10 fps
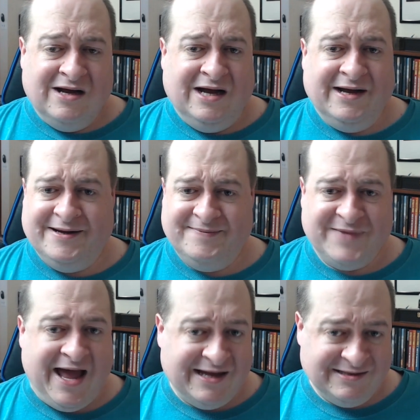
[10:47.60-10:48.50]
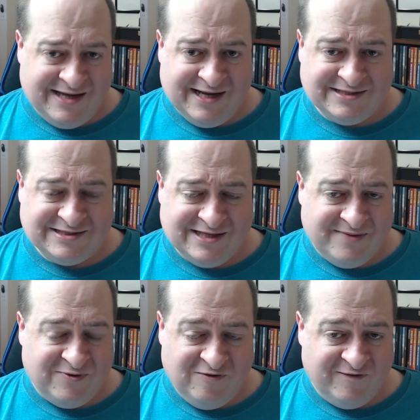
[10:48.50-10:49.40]
That adds
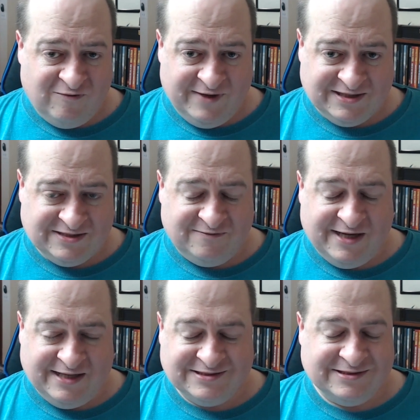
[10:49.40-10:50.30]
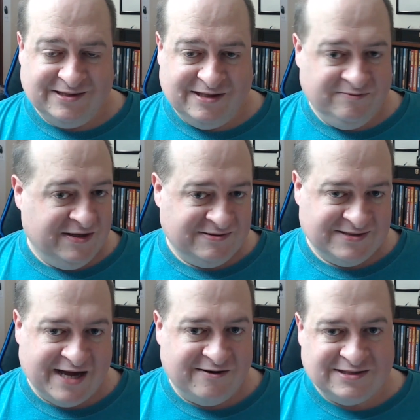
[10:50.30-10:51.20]
up over weeks and weeks, and
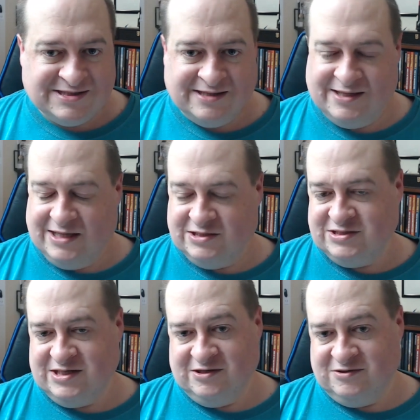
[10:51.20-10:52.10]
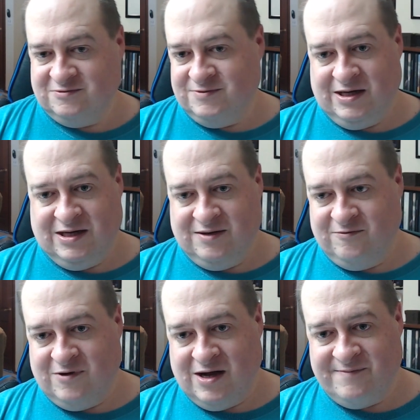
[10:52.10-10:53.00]
Saturday, Sunday. So
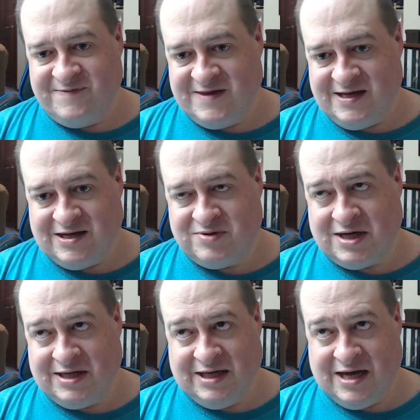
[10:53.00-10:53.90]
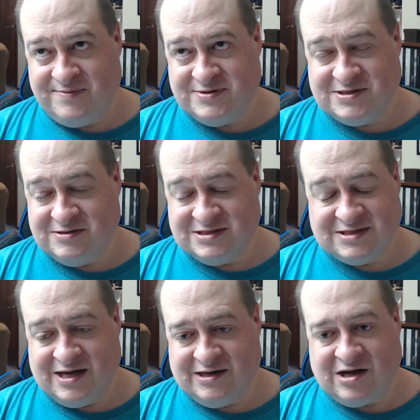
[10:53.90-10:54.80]
I'm thinking probably an episode, it's
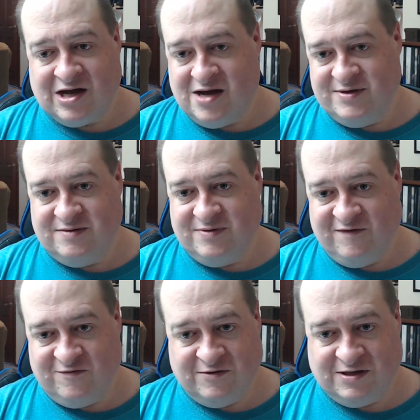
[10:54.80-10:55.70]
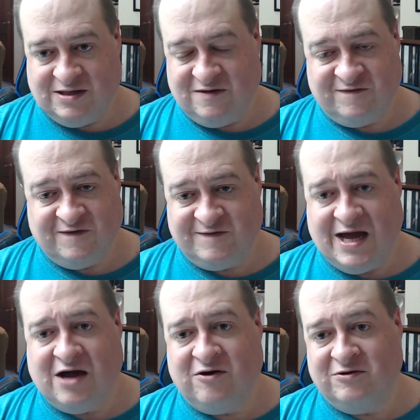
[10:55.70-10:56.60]
not uncommon to be 40 to 50
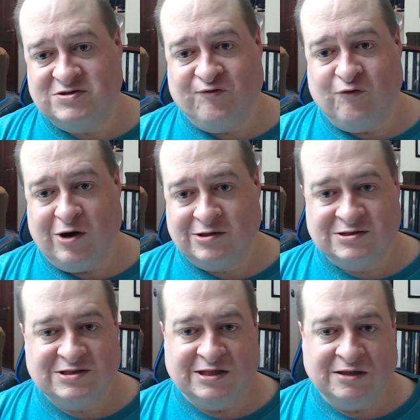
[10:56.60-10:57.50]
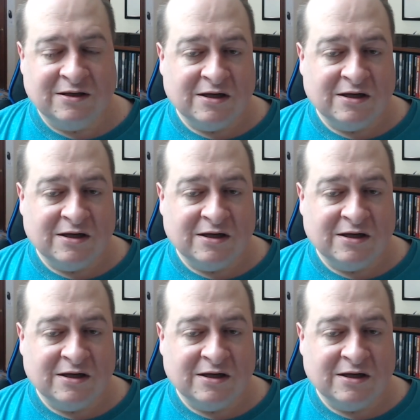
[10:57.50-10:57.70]
hours of work to